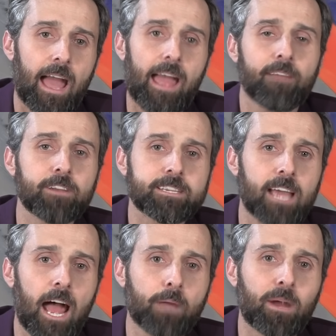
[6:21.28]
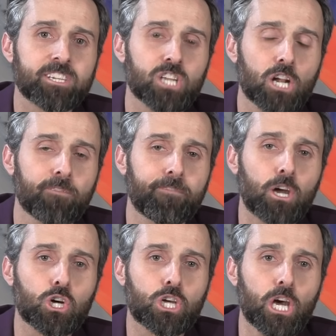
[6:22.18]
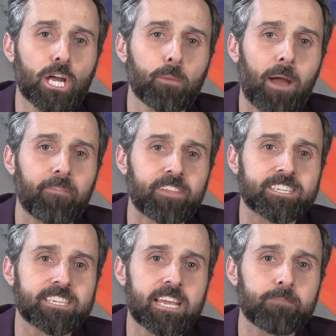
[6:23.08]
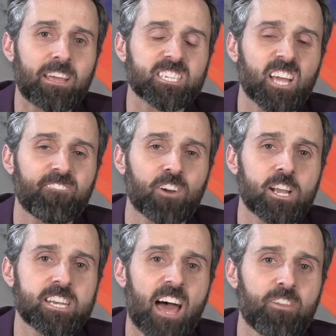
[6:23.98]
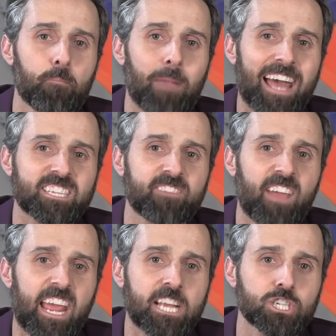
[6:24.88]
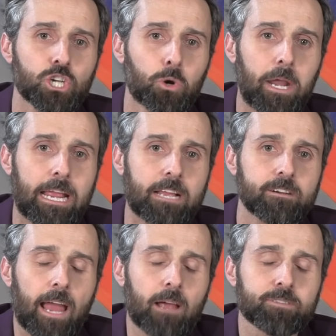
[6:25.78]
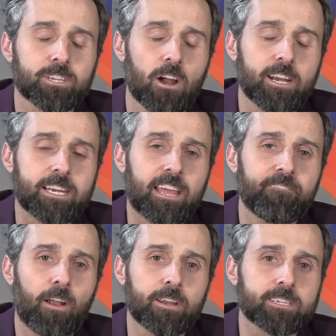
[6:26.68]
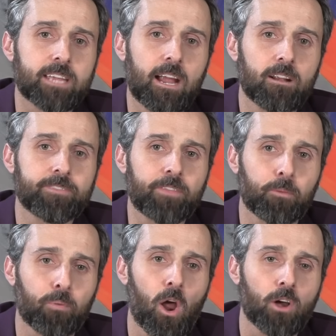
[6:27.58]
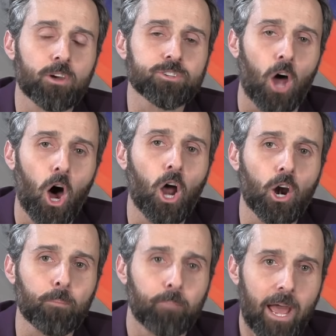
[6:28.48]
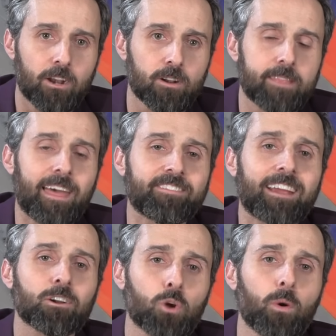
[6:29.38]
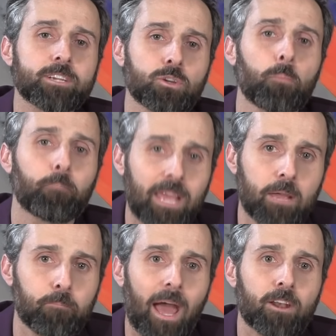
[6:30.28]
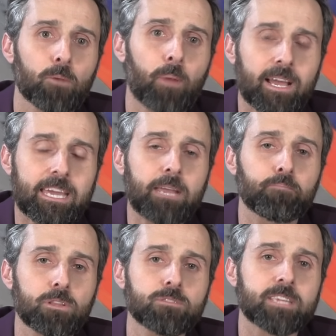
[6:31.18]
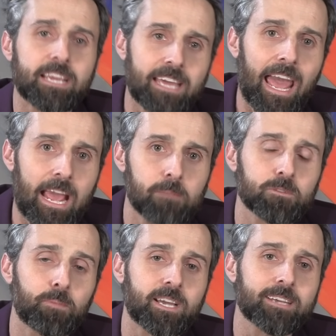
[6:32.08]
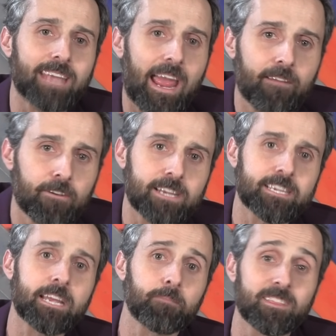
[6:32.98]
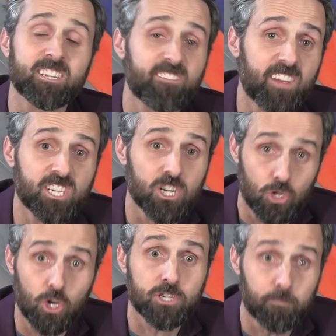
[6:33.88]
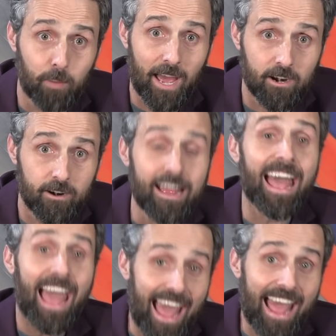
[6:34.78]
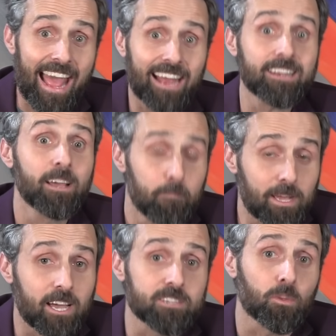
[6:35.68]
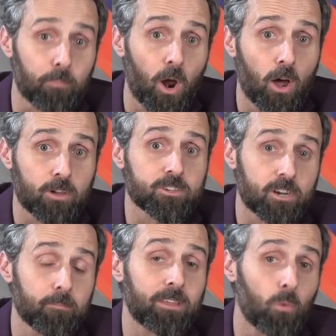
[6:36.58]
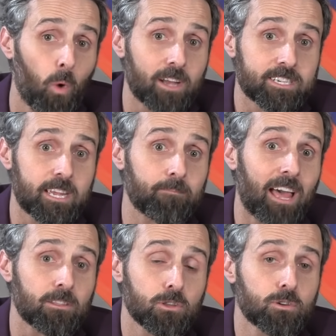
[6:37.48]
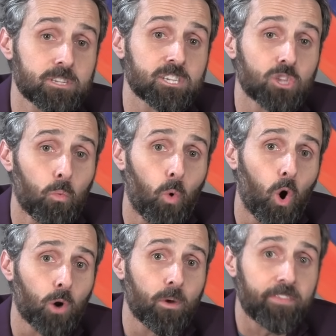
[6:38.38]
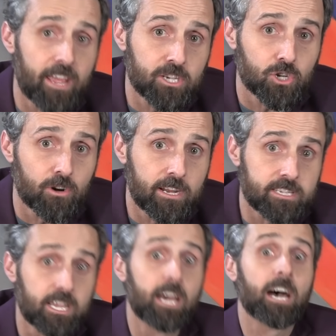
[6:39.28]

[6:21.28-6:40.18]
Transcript: Every time I start to feel good about this team, they suffer another massive injury. And I'm starting to get very scared that the Broncos are better, that they are going to be better, but keep losing games because every team in the division looks better, and because the Broncos are going to be the one team that loses the war with injuries